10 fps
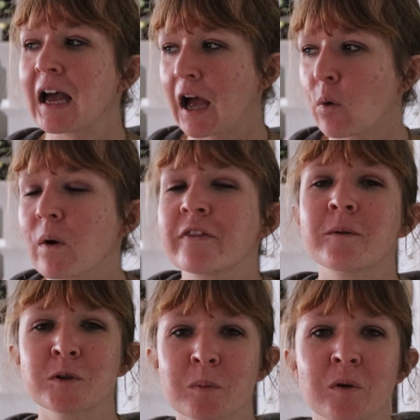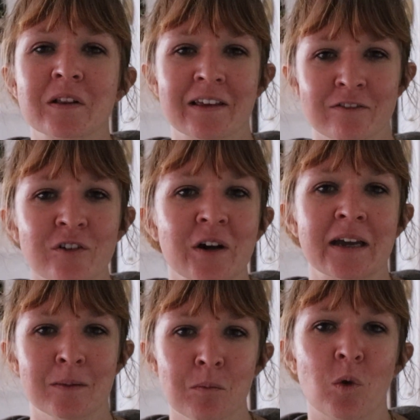I want them to
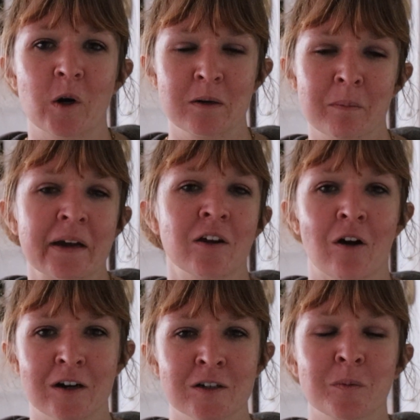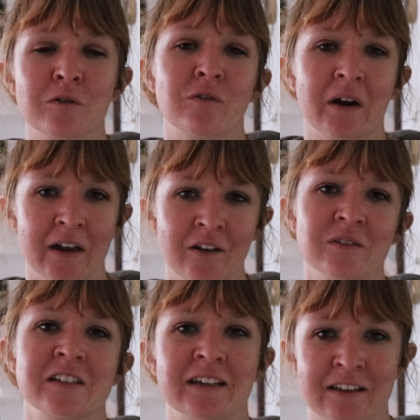proliferate more in my yard before I
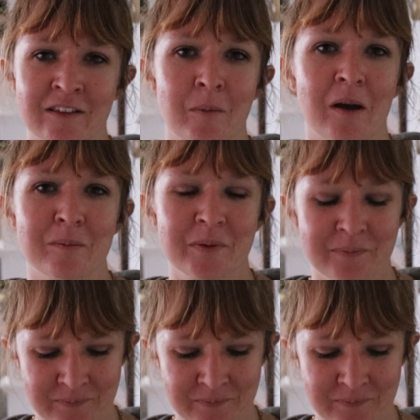go digging them up.